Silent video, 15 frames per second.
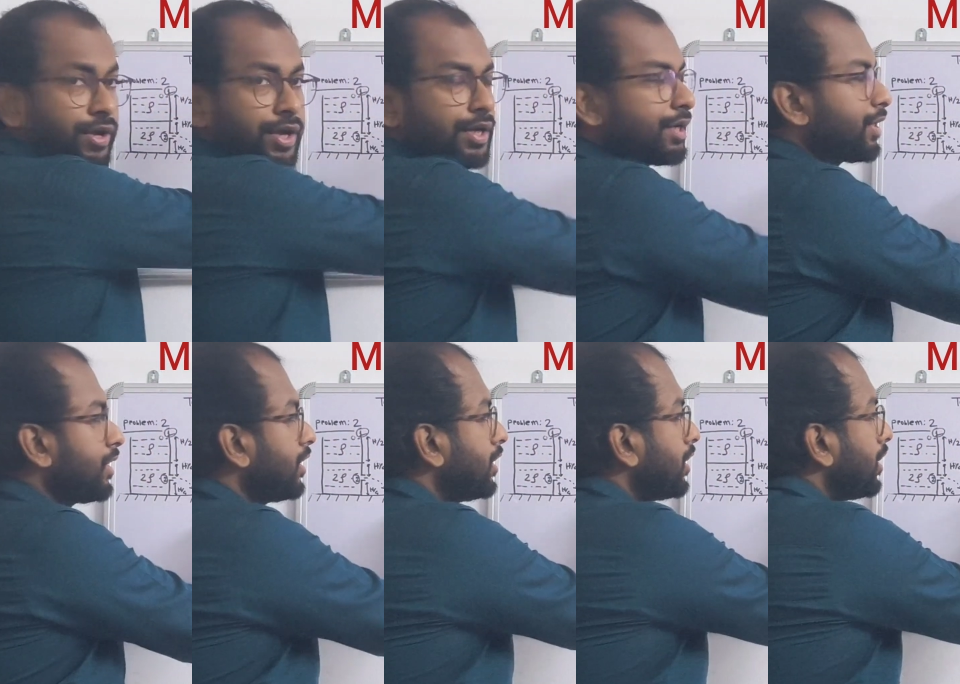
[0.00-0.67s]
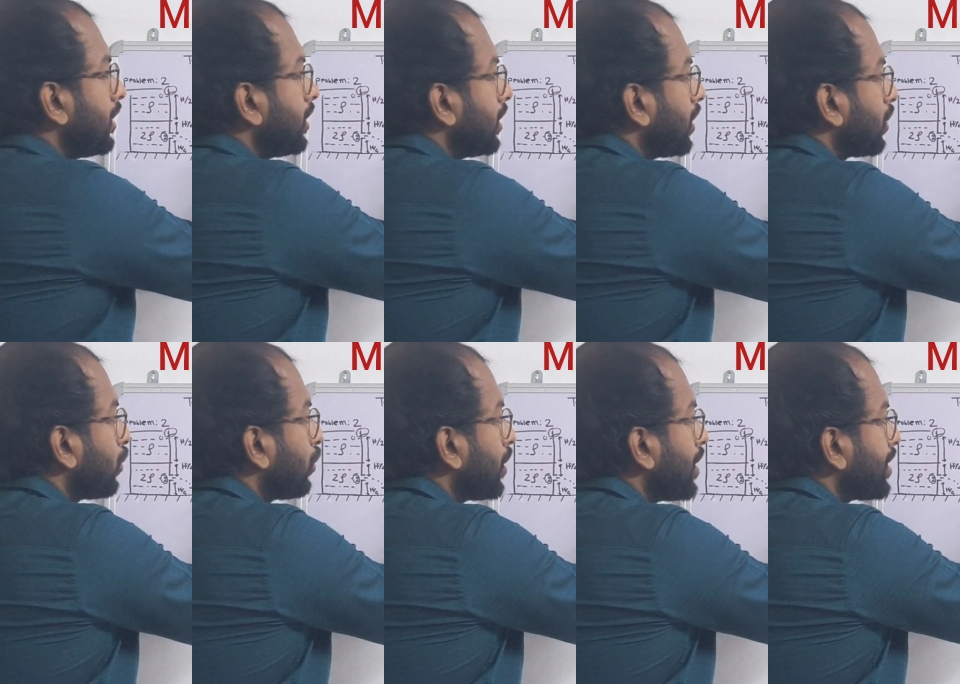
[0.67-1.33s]
it, the
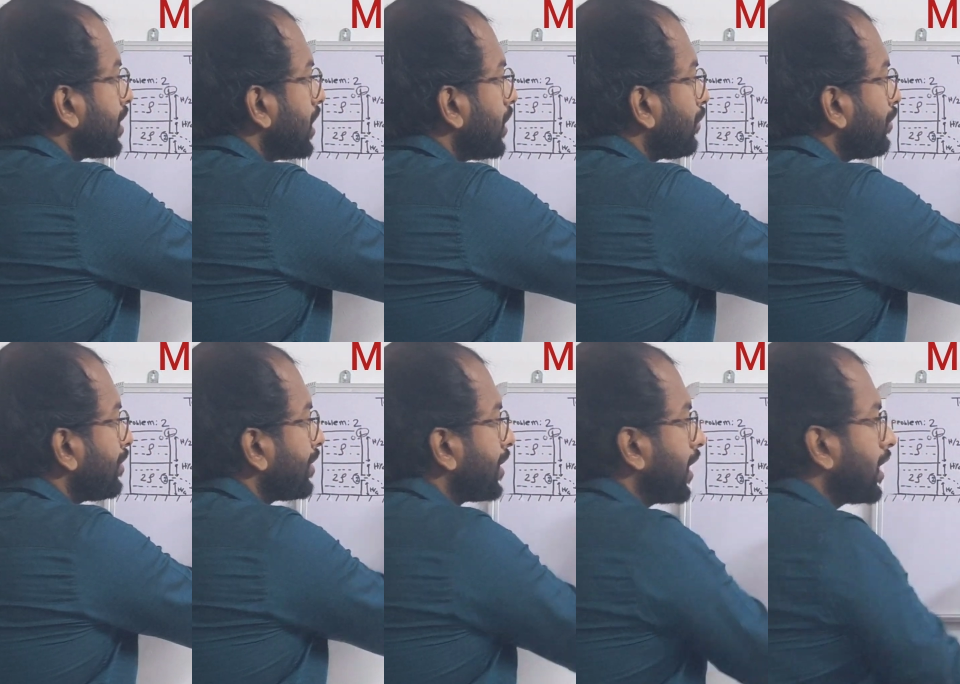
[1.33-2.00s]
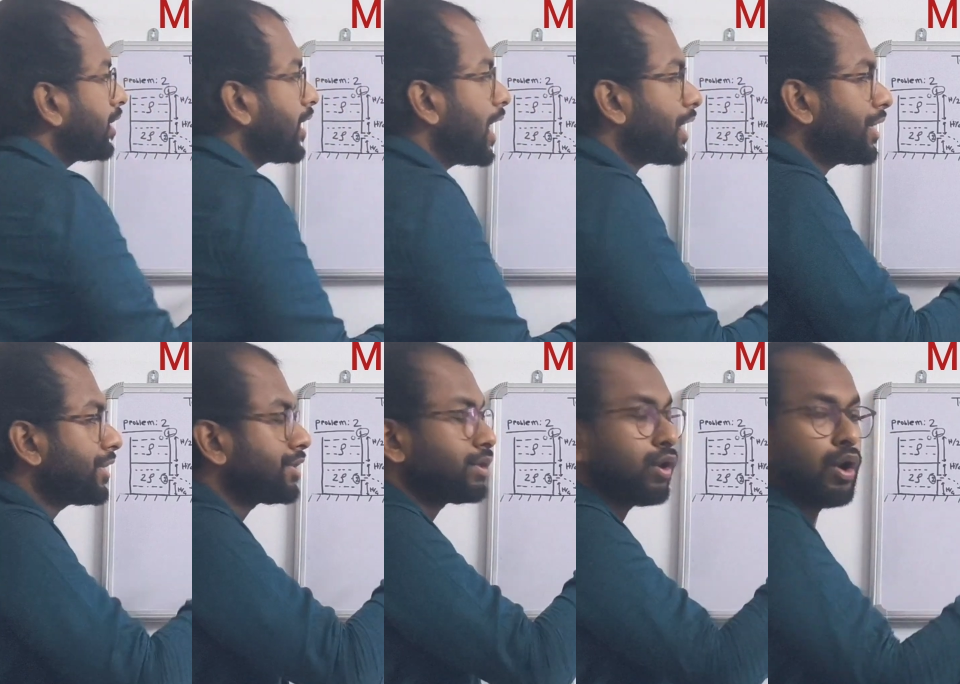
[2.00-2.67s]
rho density liquid is there, that
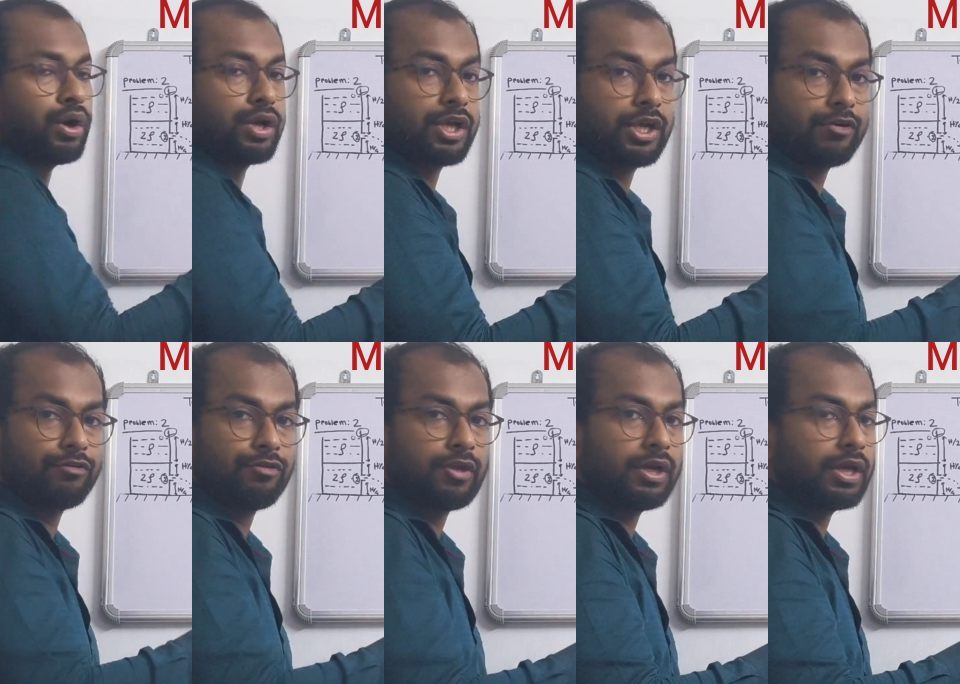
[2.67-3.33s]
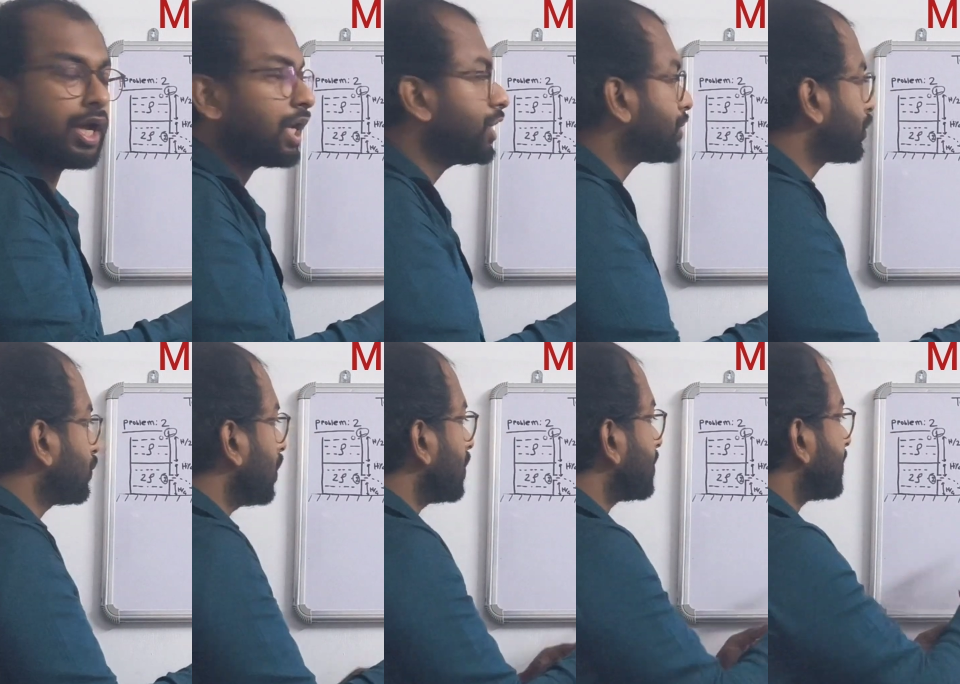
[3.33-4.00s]
is not giving rise
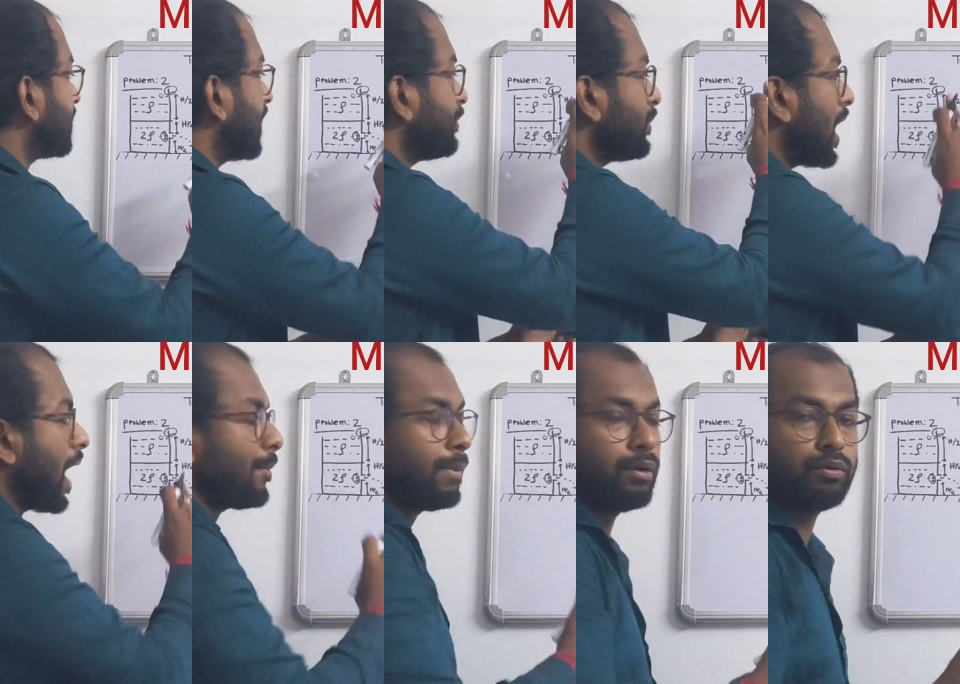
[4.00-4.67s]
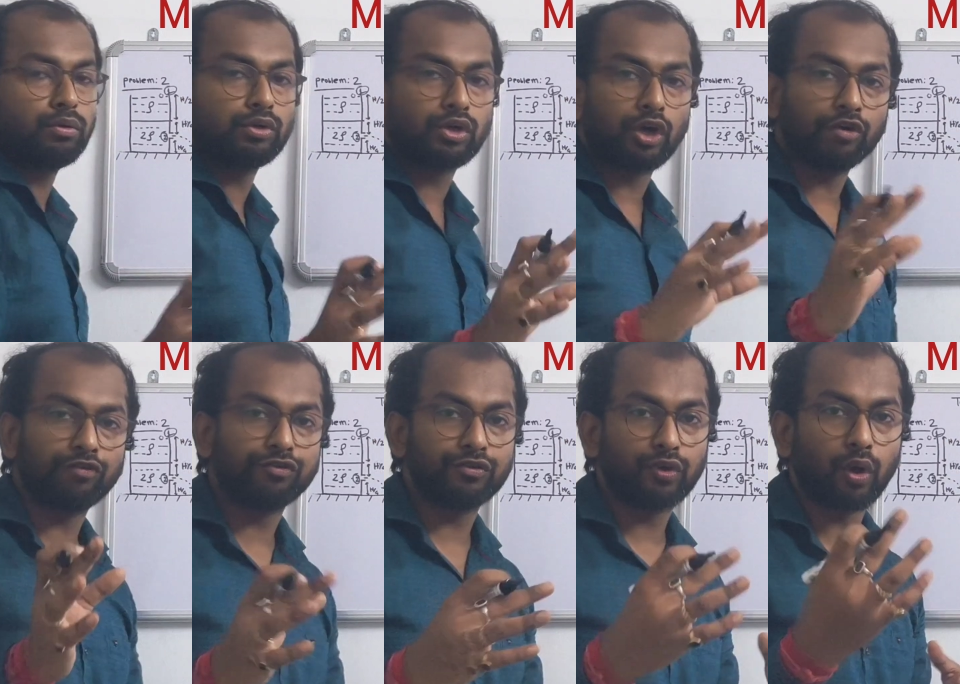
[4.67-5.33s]
to the same amount
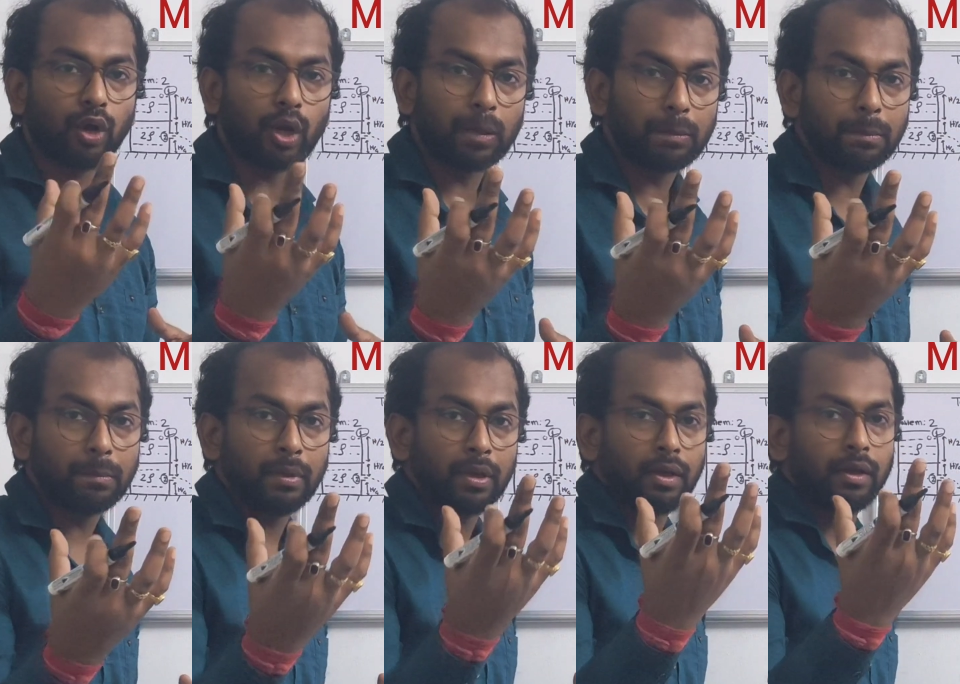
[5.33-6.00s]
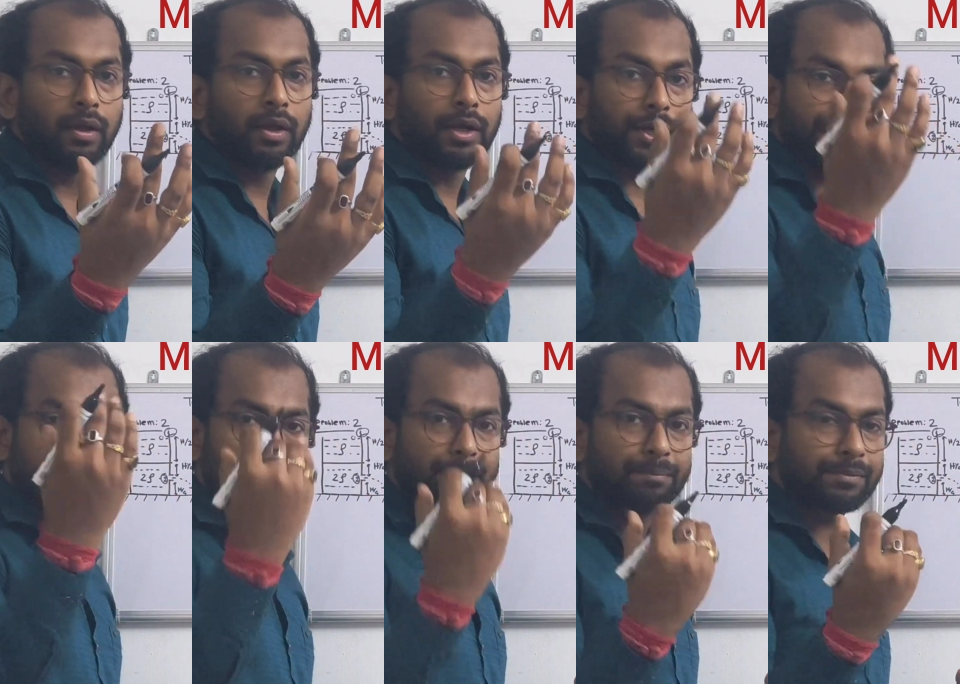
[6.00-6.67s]
of column
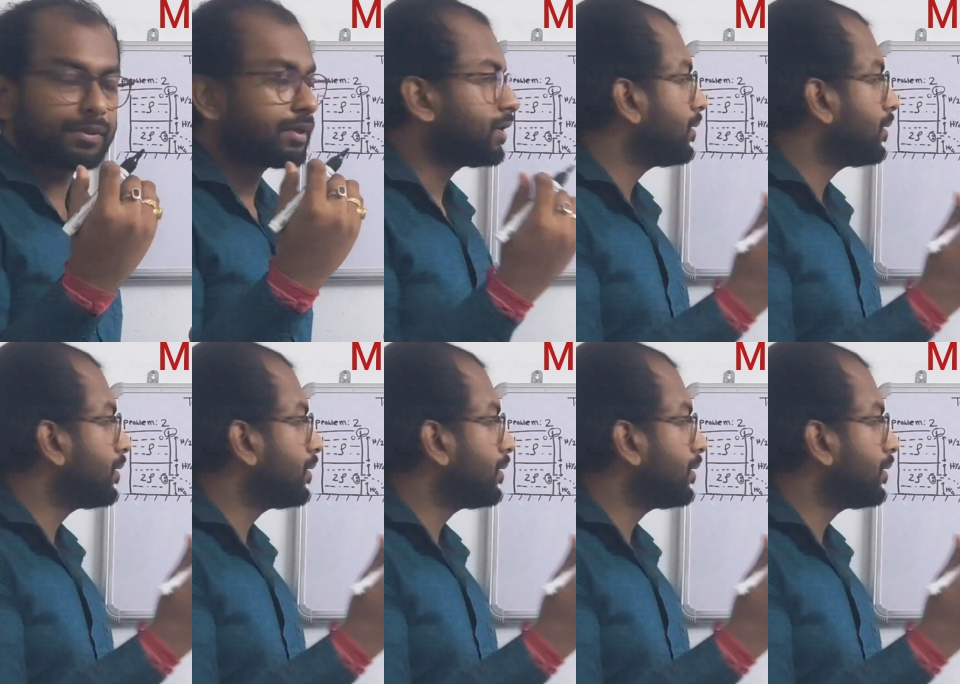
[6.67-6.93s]
depth